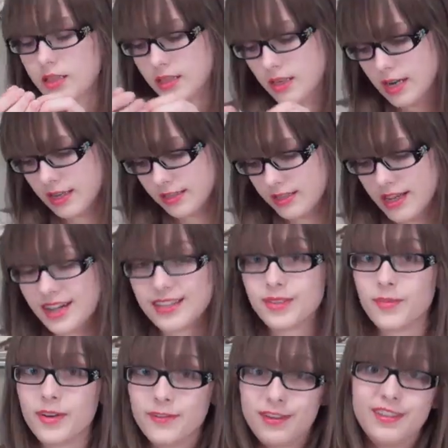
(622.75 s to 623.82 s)
The next size
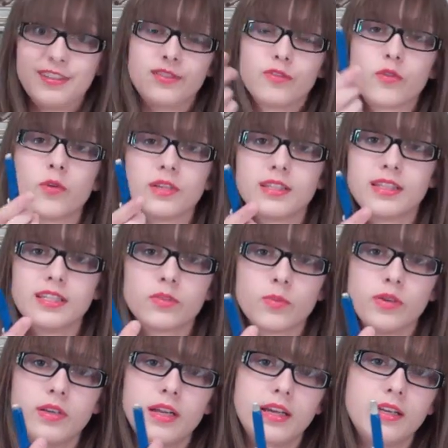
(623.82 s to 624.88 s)
above it is of course this
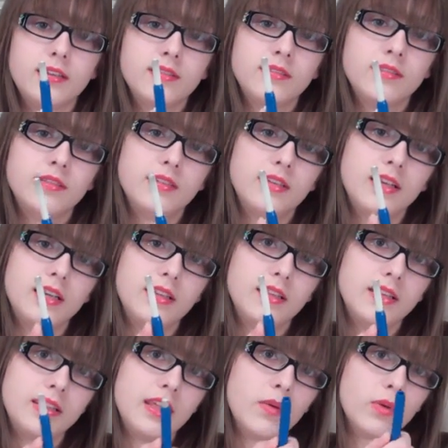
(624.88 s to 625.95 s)
one, and
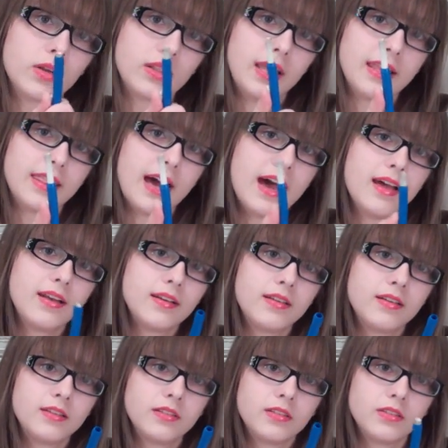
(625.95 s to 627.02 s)
they work like that.
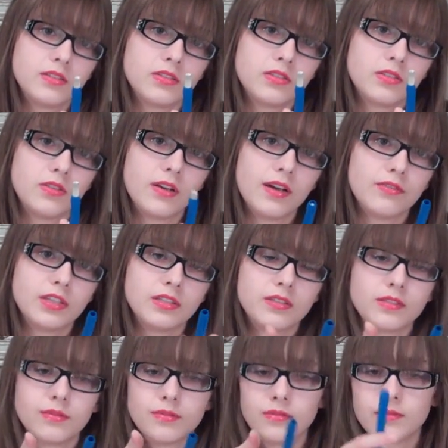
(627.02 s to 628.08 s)
So you have
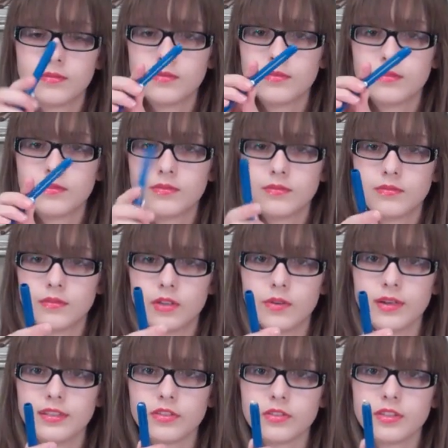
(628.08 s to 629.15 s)
this
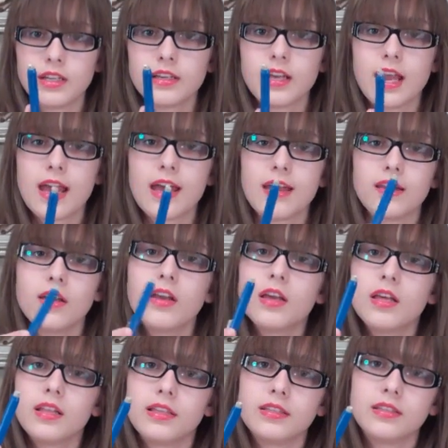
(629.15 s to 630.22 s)
eraser stick, and
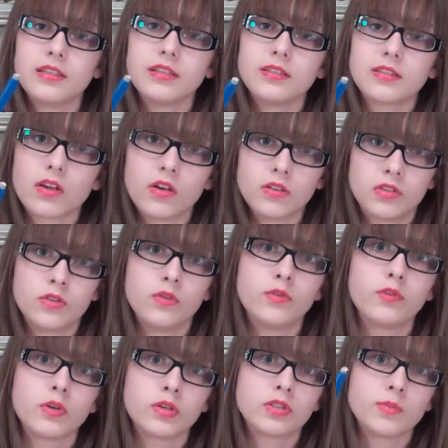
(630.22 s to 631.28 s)
this is also
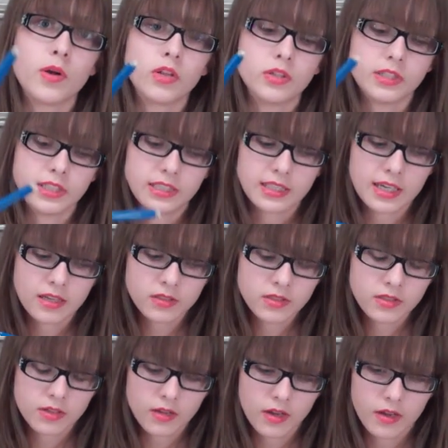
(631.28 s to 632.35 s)
for smaller
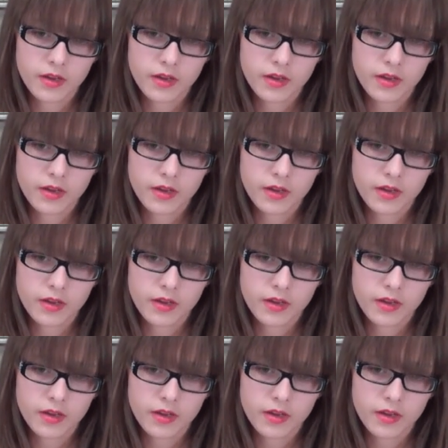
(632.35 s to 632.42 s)
details.